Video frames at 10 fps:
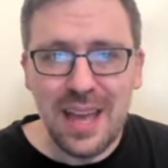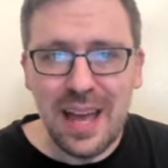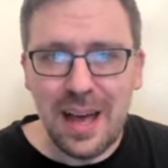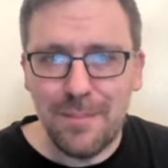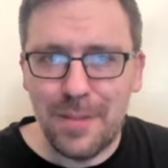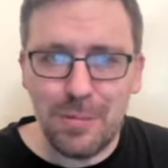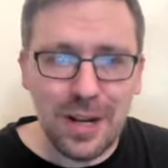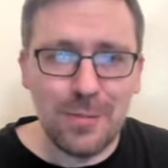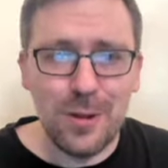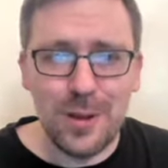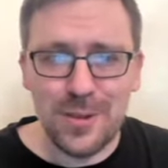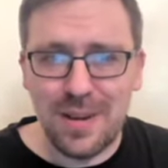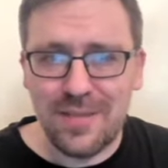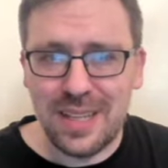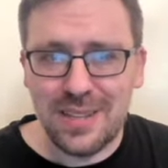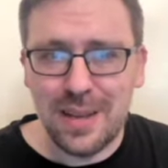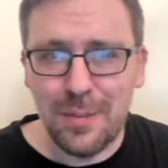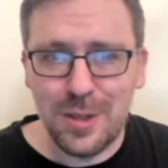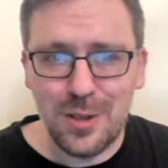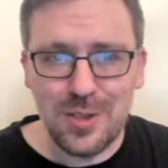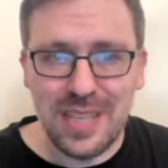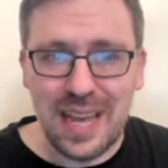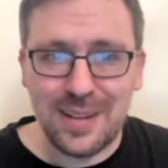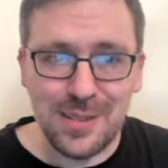And Reddick would also have to hit double-digit sacks,